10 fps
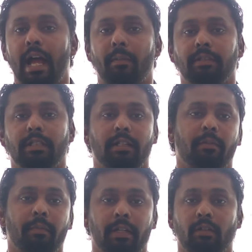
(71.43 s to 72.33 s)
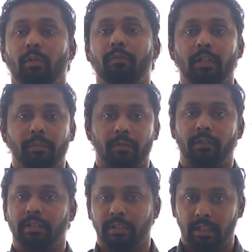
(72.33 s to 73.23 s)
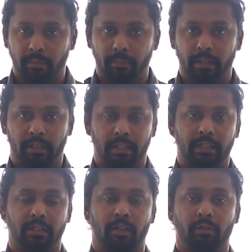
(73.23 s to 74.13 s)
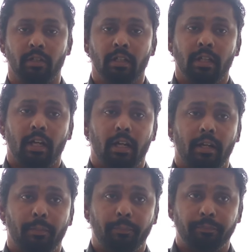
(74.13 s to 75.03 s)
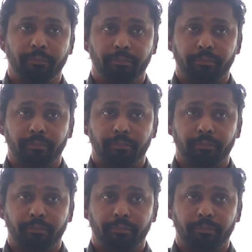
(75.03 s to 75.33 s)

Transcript: amateur MMA and hopefully professional MMA later on.